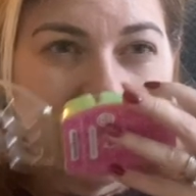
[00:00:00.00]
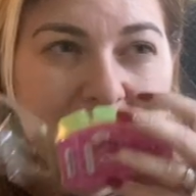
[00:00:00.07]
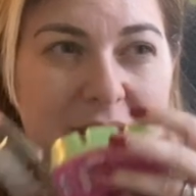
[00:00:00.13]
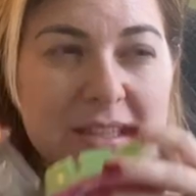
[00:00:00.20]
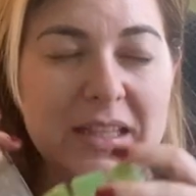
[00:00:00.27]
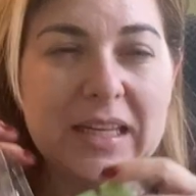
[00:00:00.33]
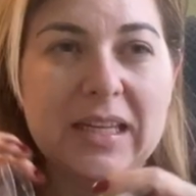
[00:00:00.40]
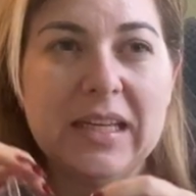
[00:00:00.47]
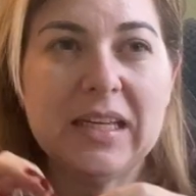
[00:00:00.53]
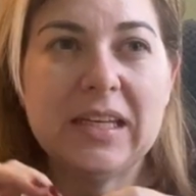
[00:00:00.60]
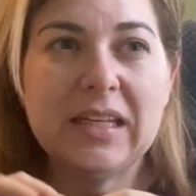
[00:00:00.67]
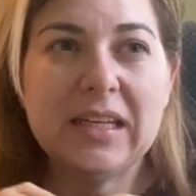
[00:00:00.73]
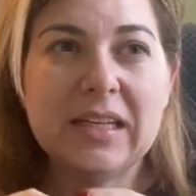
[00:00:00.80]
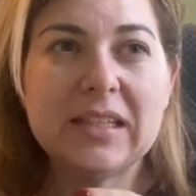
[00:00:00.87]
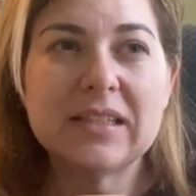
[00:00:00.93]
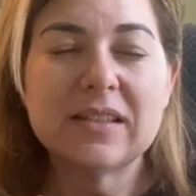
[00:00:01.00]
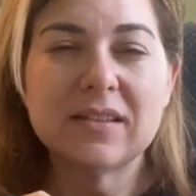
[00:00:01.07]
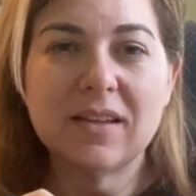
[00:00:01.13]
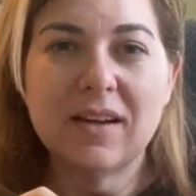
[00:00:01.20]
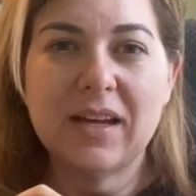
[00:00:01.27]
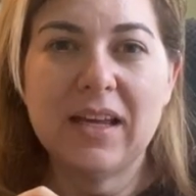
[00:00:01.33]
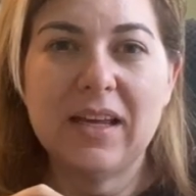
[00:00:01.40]
Like, it is
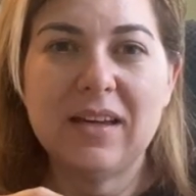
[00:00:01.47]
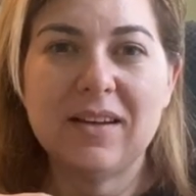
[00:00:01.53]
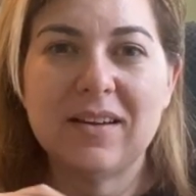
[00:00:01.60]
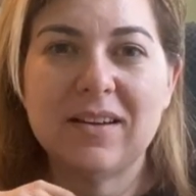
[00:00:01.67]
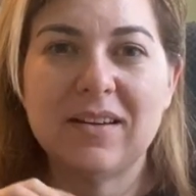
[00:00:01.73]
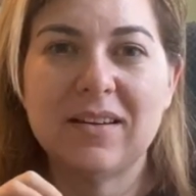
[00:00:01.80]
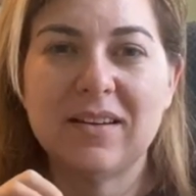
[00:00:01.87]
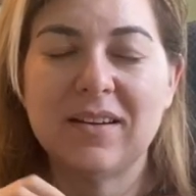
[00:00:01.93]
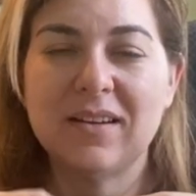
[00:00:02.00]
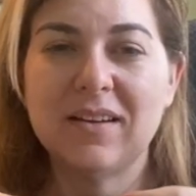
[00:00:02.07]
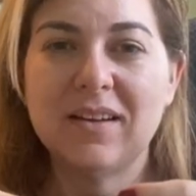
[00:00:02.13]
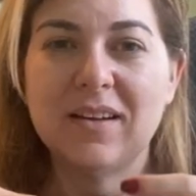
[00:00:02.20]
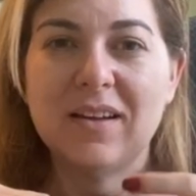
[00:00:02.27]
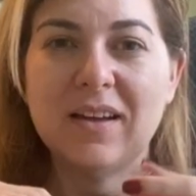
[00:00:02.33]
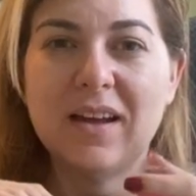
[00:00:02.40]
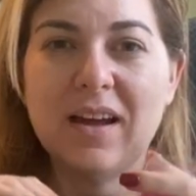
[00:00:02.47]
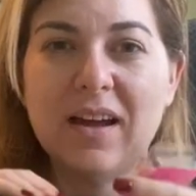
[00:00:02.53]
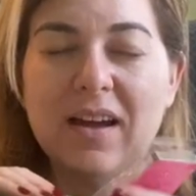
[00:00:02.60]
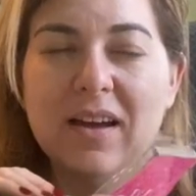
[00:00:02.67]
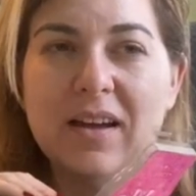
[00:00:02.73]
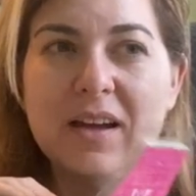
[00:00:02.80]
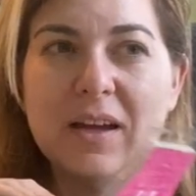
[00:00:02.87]
like,
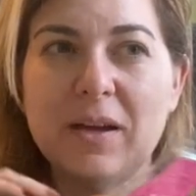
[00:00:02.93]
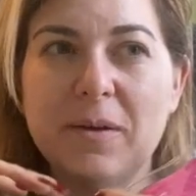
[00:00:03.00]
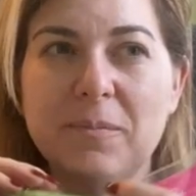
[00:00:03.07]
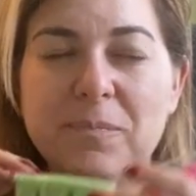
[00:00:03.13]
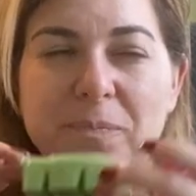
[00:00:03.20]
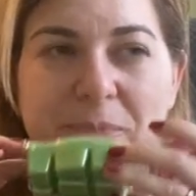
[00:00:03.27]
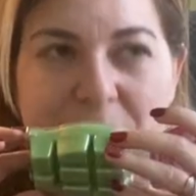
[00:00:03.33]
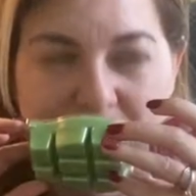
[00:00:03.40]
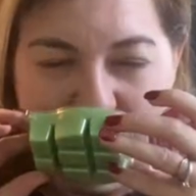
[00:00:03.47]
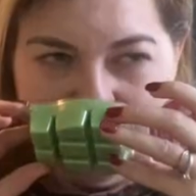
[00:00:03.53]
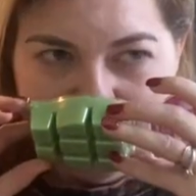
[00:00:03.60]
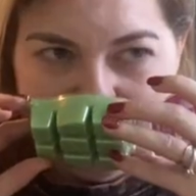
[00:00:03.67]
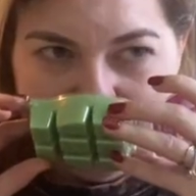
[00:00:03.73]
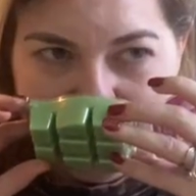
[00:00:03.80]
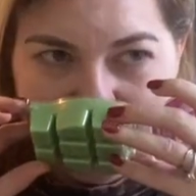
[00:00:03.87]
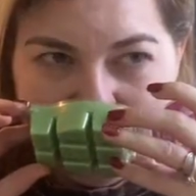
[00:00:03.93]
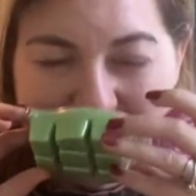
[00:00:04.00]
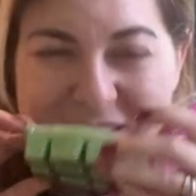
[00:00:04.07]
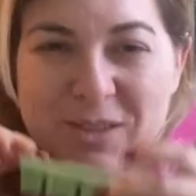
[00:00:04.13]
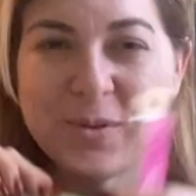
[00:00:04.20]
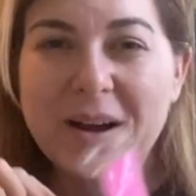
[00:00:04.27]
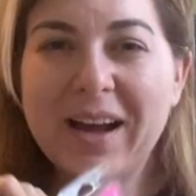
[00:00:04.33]

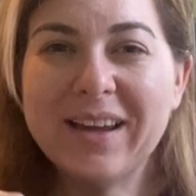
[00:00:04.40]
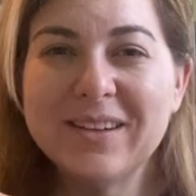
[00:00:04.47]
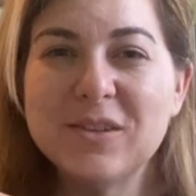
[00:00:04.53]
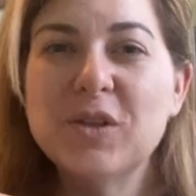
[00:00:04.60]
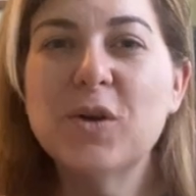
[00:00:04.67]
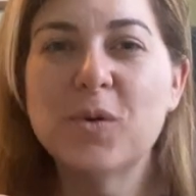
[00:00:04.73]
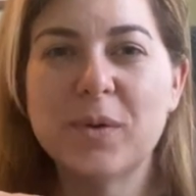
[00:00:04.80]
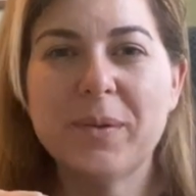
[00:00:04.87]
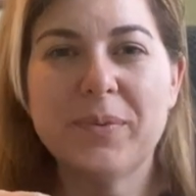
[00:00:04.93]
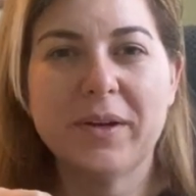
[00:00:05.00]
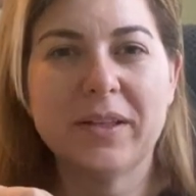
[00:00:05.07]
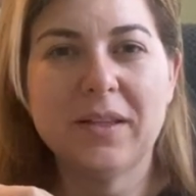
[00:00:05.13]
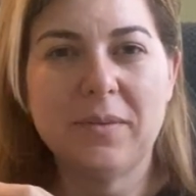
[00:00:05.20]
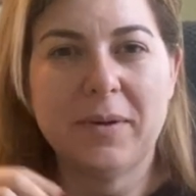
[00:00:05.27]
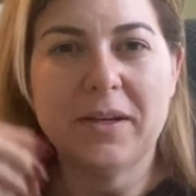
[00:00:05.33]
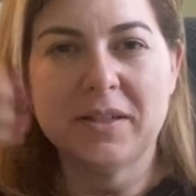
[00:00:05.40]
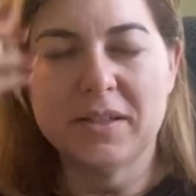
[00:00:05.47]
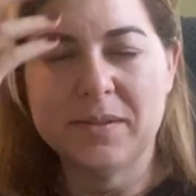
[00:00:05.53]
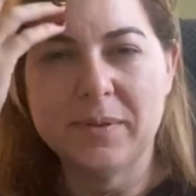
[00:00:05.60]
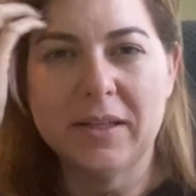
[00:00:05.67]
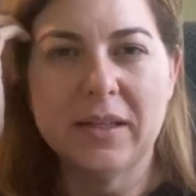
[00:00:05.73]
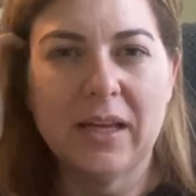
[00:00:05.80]
so I know what prickly pears
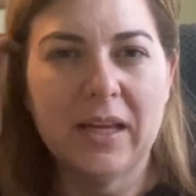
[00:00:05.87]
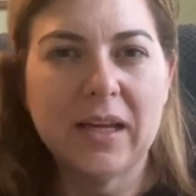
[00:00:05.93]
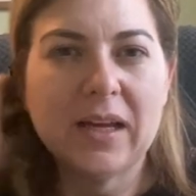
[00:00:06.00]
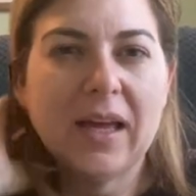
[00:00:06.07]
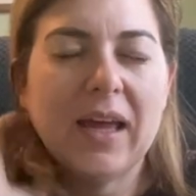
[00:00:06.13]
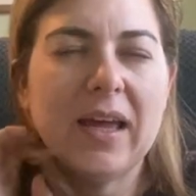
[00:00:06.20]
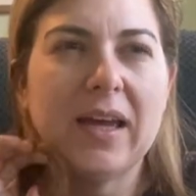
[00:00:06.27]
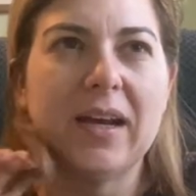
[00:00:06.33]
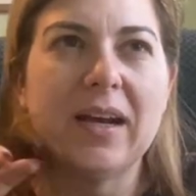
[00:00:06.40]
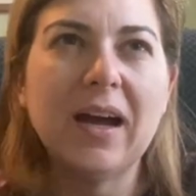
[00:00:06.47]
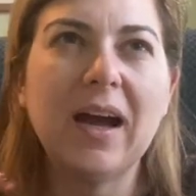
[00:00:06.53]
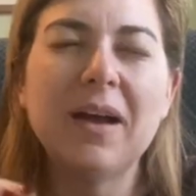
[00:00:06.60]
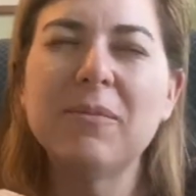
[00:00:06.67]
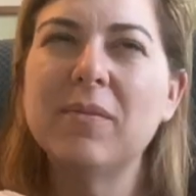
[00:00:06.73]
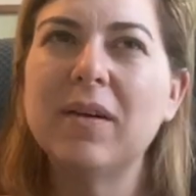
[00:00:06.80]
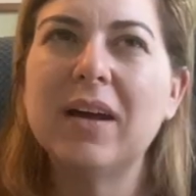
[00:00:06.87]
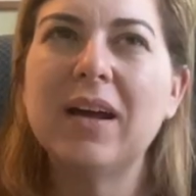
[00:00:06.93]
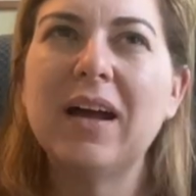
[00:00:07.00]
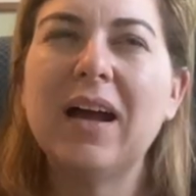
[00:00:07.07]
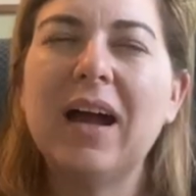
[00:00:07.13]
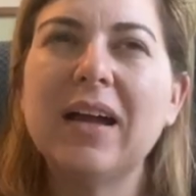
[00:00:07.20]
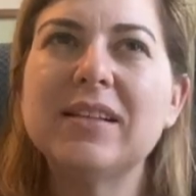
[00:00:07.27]
smell like, and
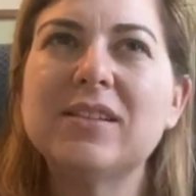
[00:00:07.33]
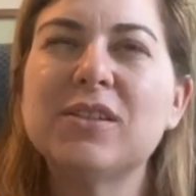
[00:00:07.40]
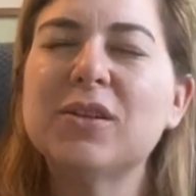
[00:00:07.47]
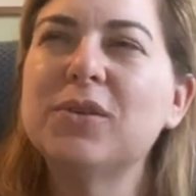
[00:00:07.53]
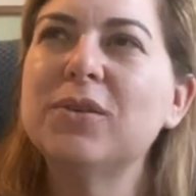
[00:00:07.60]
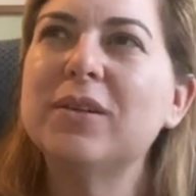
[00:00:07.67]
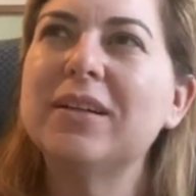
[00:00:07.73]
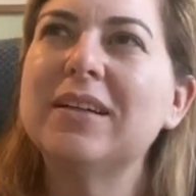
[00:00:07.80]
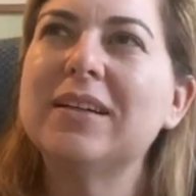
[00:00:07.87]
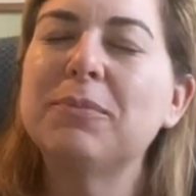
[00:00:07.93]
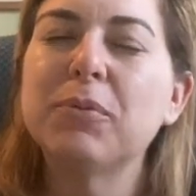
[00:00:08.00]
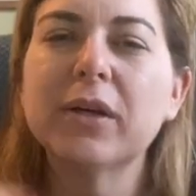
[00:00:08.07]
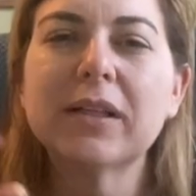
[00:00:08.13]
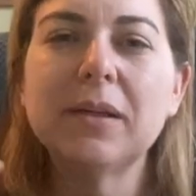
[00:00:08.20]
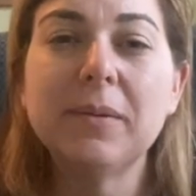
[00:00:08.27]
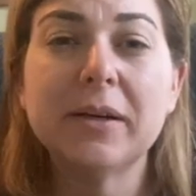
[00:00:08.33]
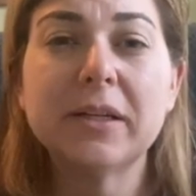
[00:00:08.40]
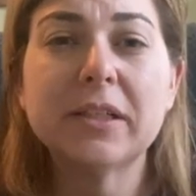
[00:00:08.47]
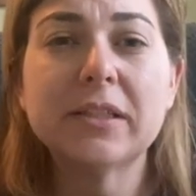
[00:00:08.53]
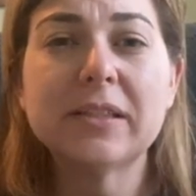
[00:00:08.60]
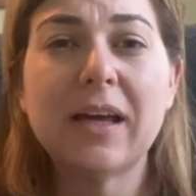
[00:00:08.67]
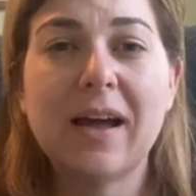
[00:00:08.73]
prickly
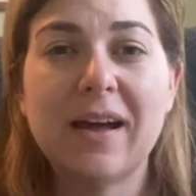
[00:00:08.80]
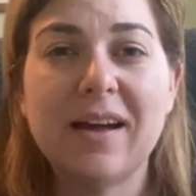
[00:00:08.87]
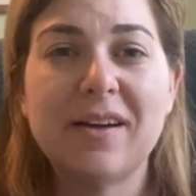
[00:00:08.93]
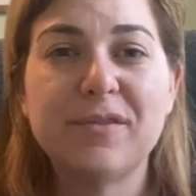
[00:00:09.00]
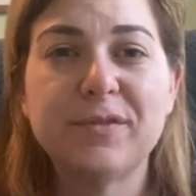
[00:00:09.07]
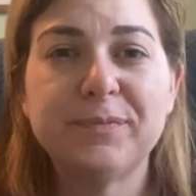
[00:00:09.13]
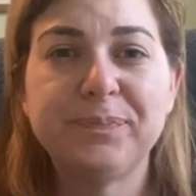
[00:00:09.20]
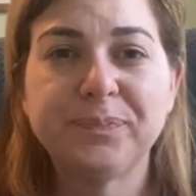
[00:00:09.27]
pears have,